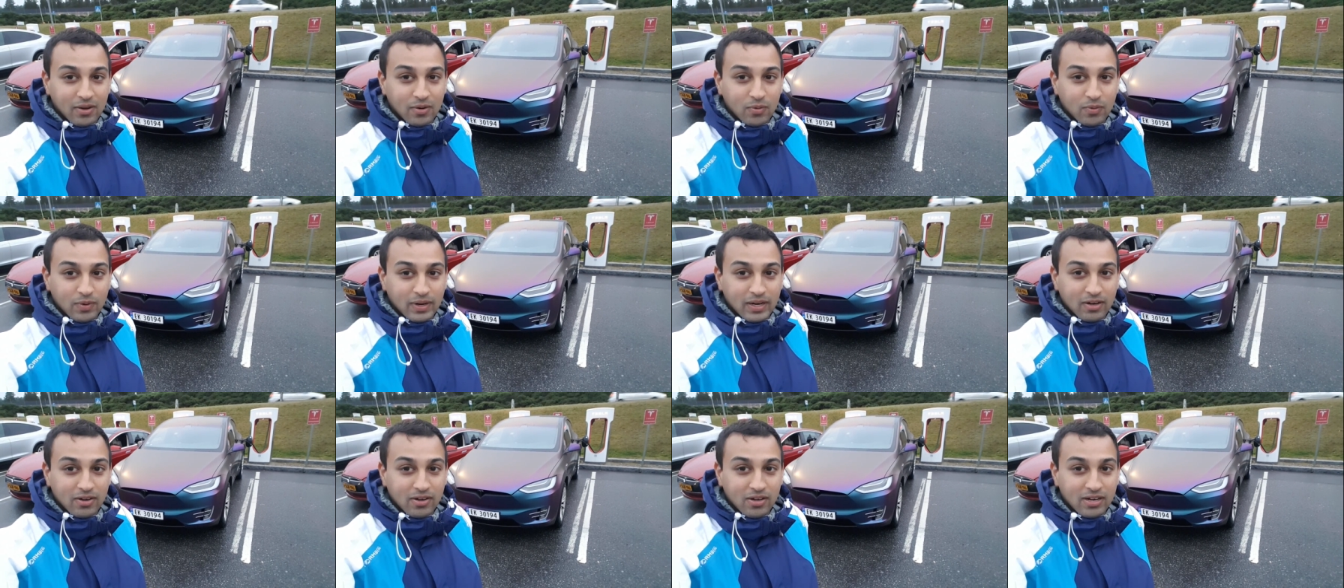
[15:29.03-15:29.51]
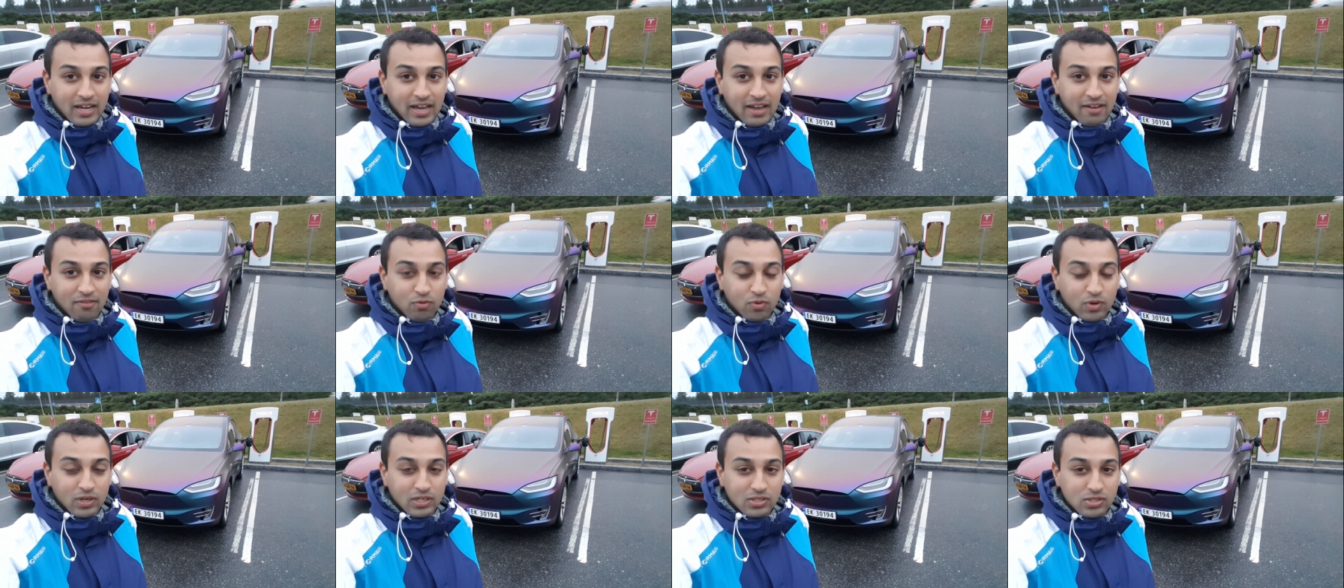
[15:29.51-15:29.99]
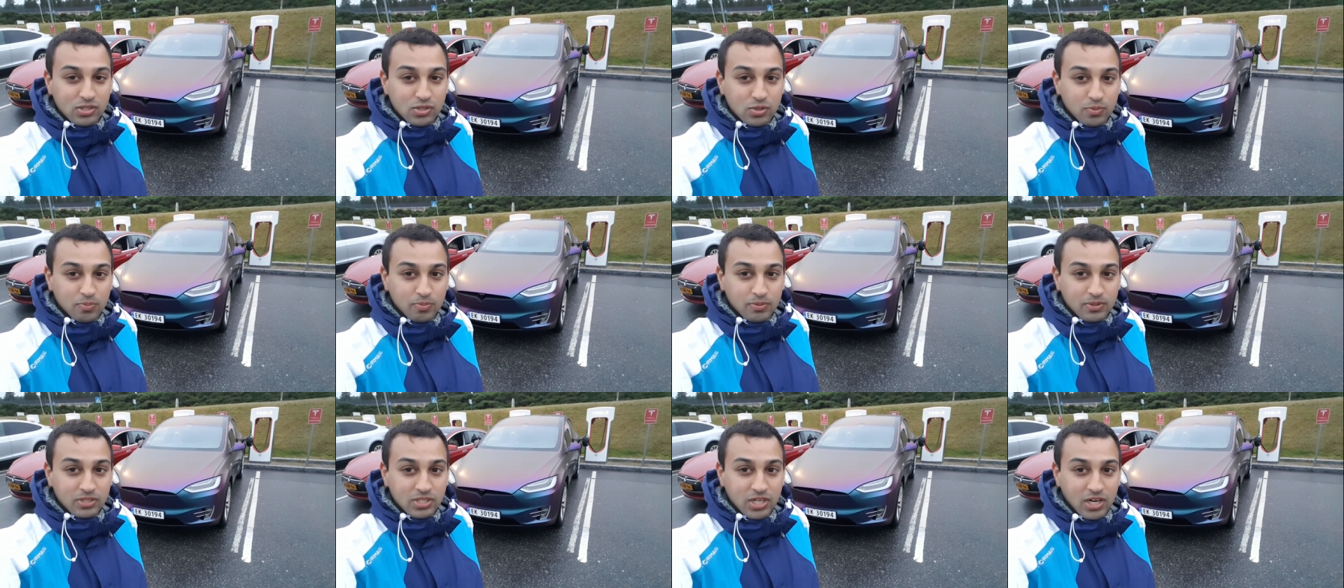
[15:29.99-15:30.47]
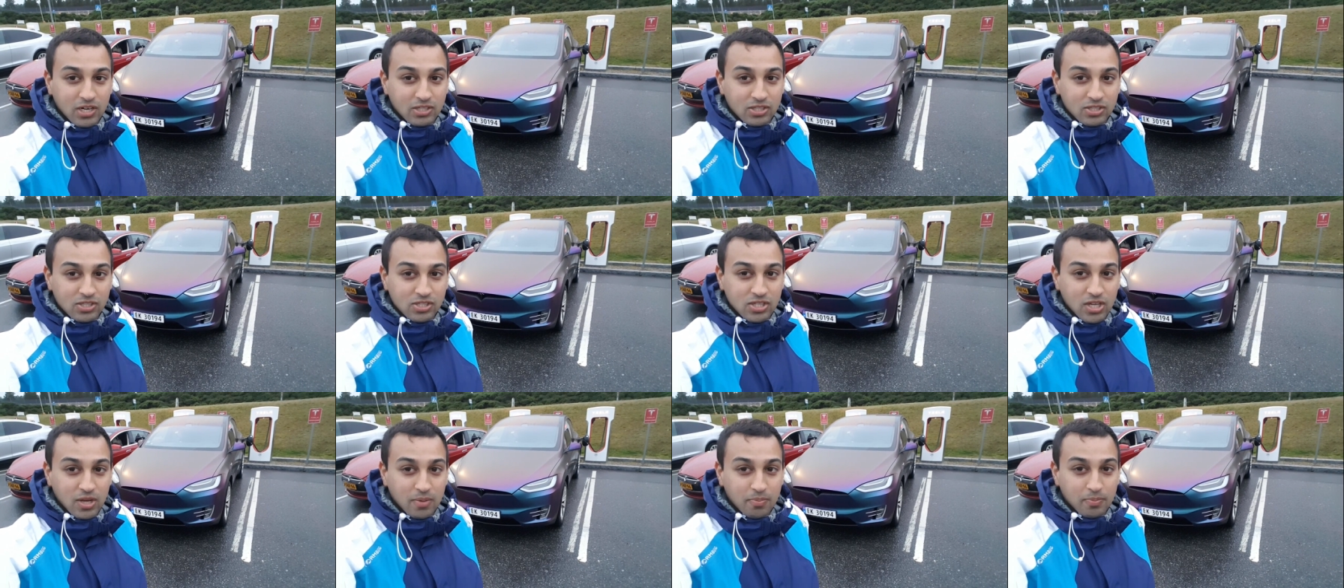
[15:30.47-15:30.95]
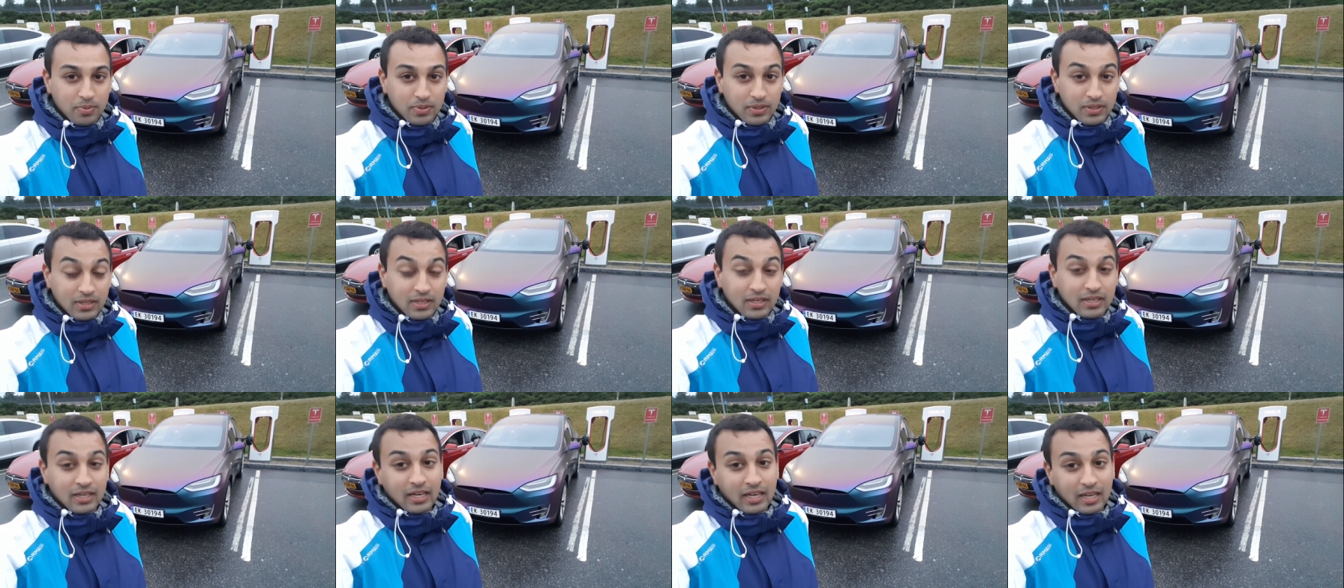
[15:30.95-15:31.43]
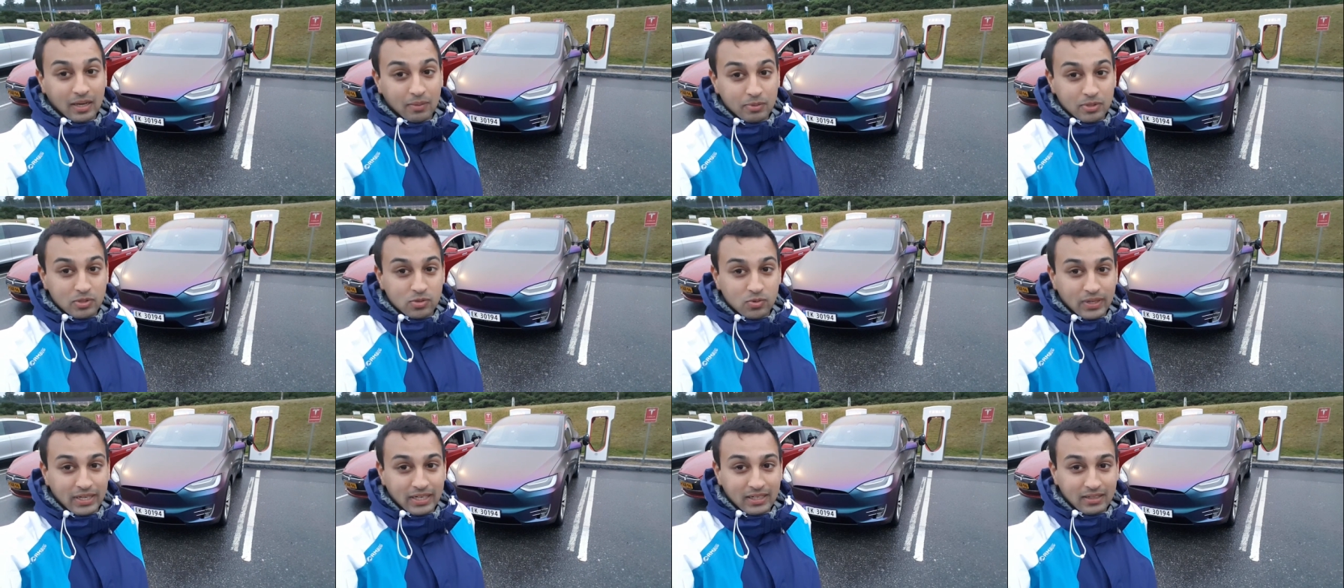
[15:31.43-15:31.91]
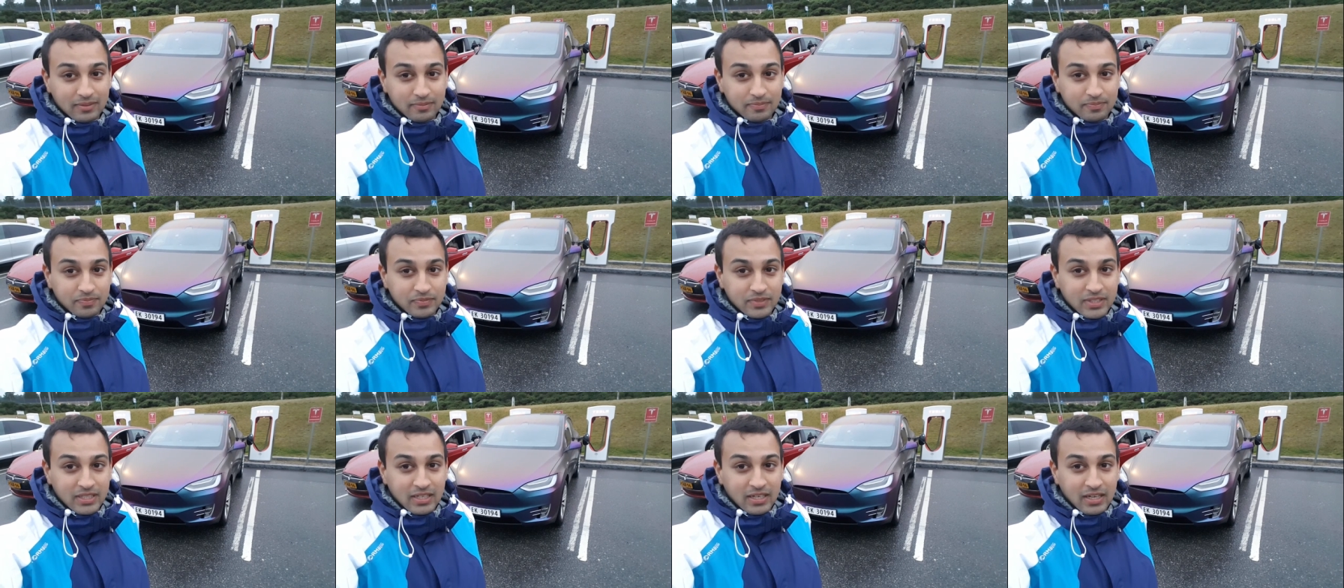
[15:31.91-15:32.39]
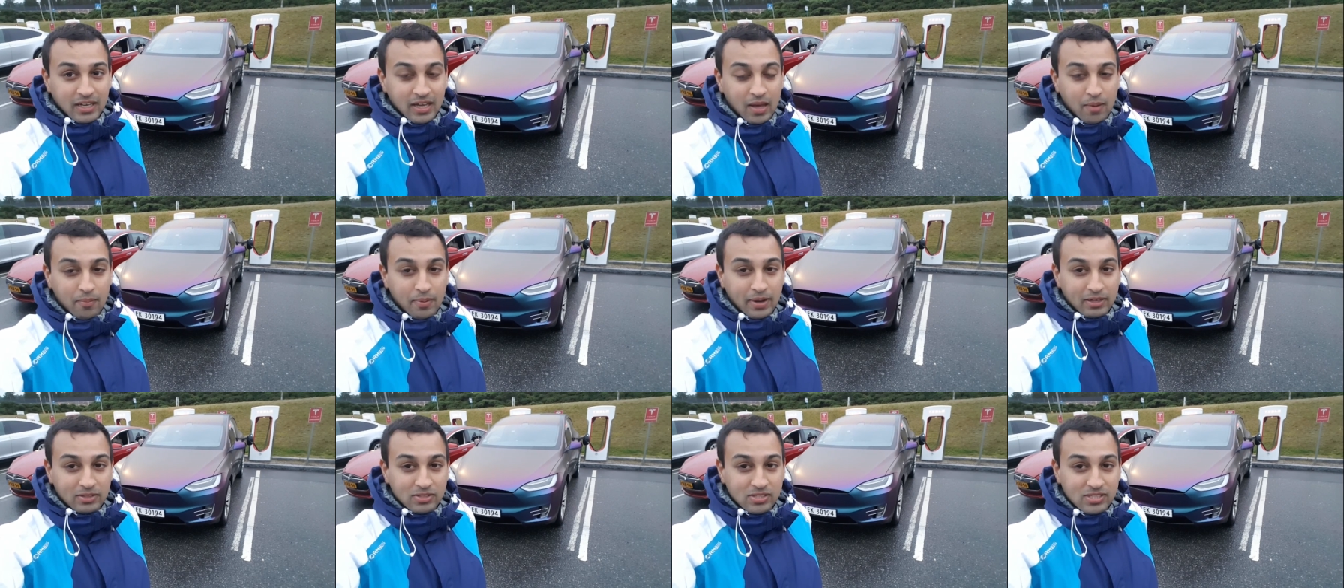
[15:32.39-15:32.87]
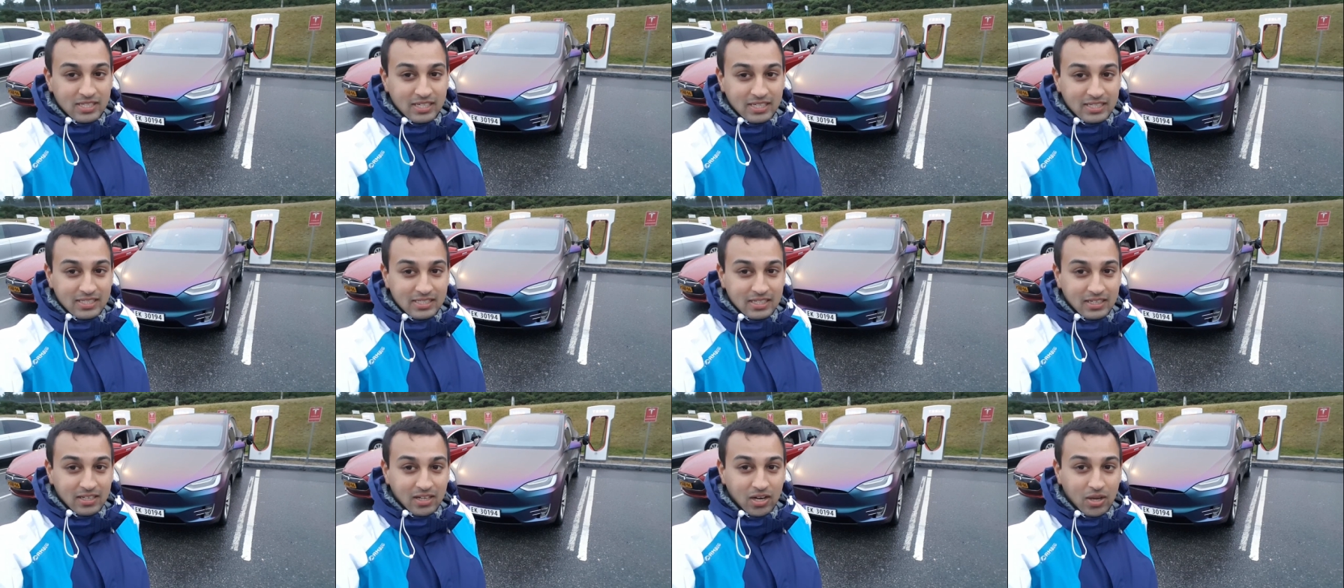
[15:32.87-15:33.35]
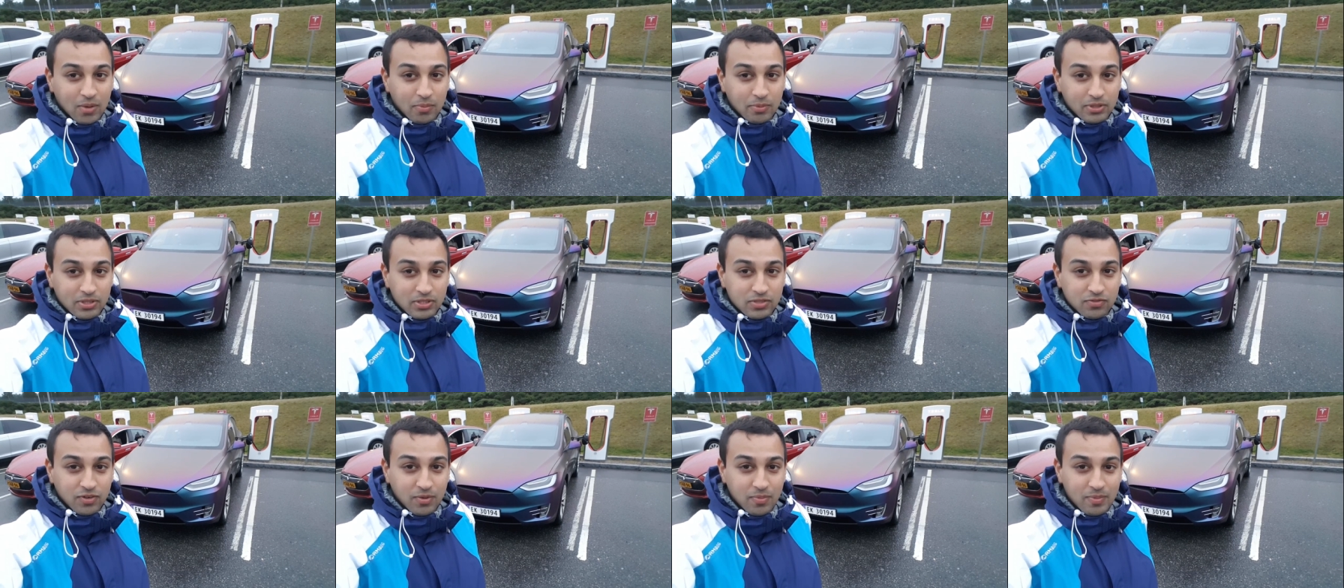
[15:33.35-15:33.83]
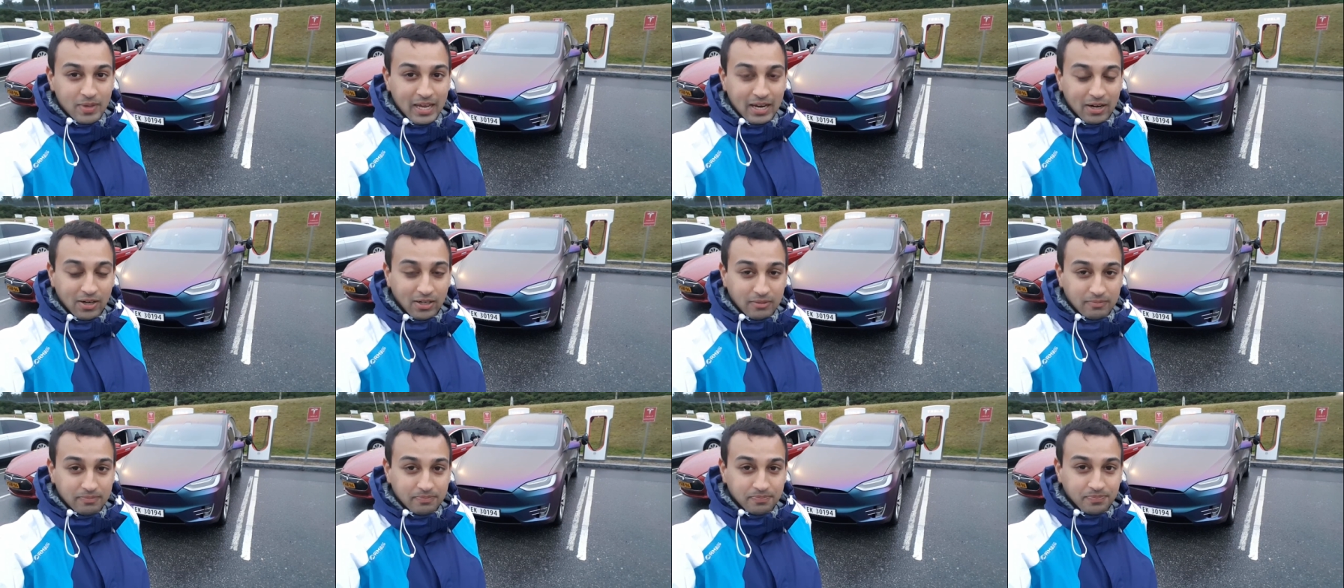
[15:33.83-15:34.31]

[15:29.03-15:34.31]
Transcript: we're gonna have one supercharger stop in between, about 60 kilometers from here.